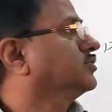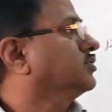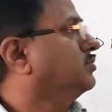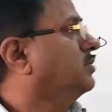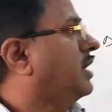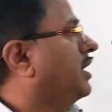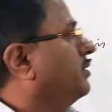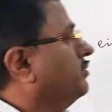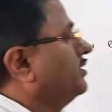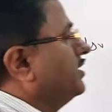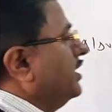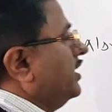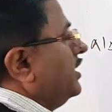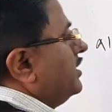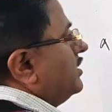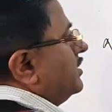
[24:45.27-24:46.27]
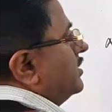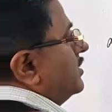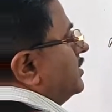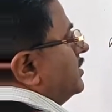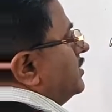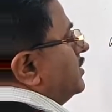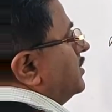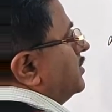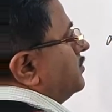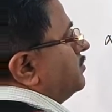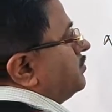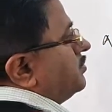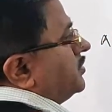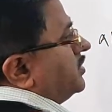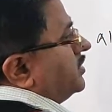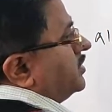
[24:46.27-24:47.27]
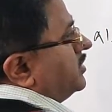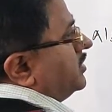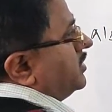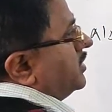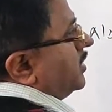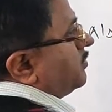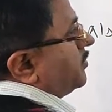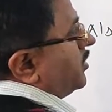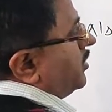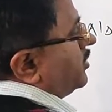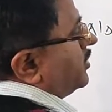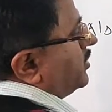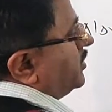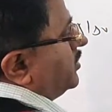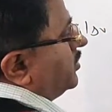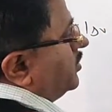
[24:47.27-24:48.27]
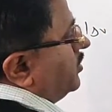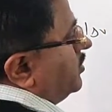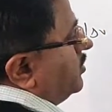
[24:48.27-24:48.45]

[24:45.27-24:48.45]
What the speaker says: So what we get? PD upon DO.